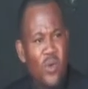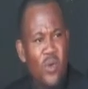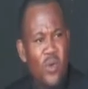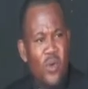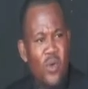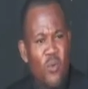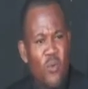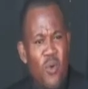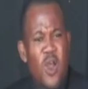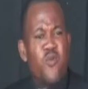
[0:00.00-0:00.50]

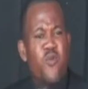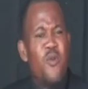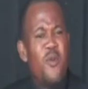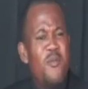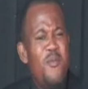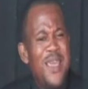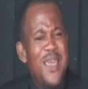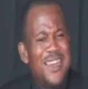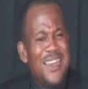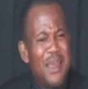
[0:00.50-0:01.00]
What will
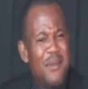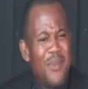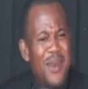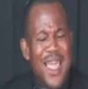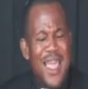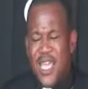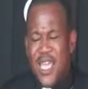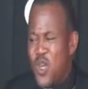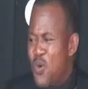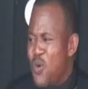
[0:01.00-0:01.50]
make them
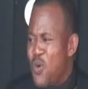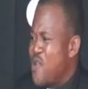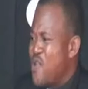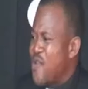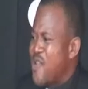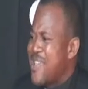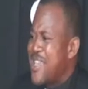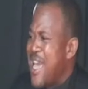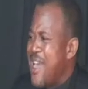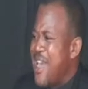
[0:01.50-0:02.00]
like you is your
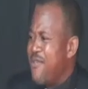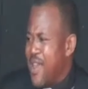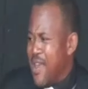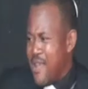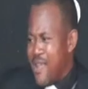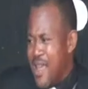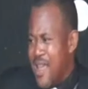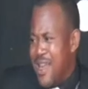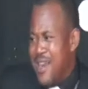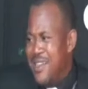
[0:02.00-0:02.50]
service.
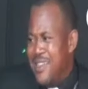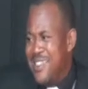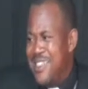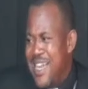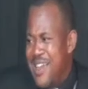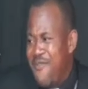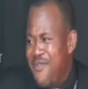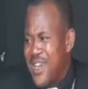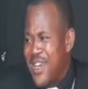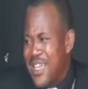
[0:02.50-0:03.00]

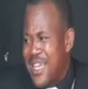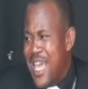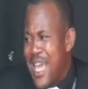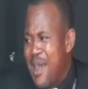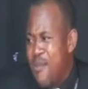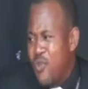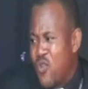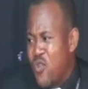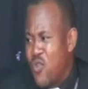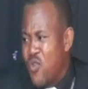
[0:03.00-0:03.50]
David came
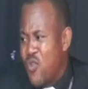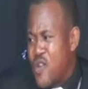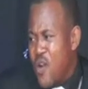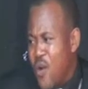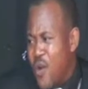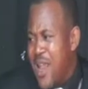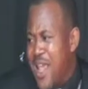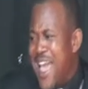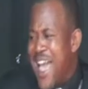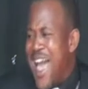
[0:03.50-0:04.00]
to
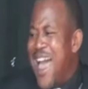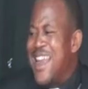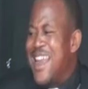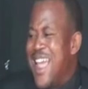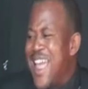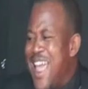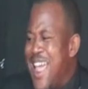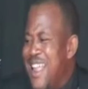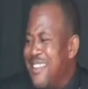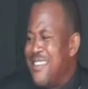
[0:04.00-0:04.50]
Saul and
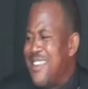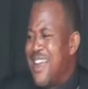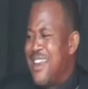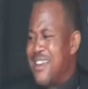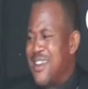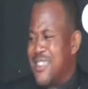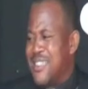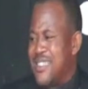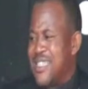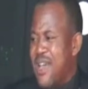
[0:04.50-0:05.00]
entered the
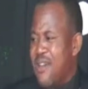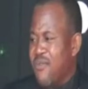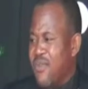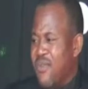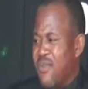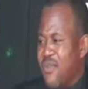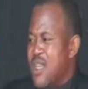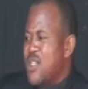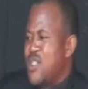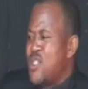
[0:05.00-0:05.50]
service.
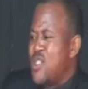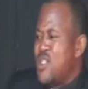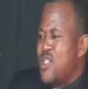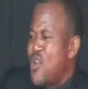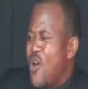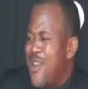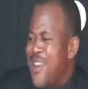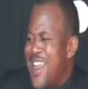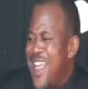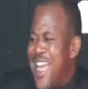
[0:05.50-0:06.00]
Saul
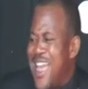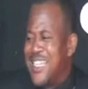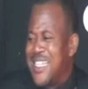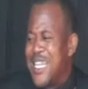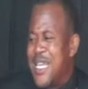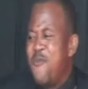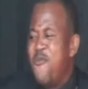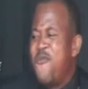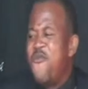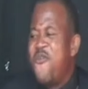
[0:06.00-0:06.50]
liked
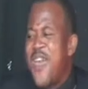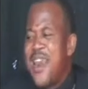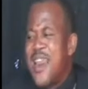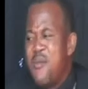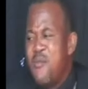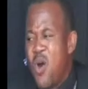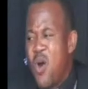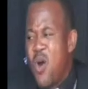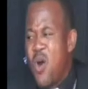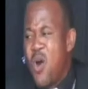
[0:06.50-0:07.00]
him very
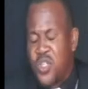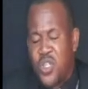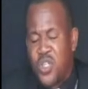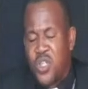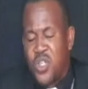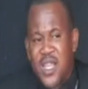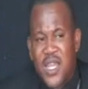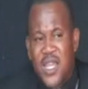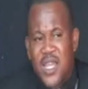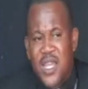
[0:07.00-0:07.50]
much, not even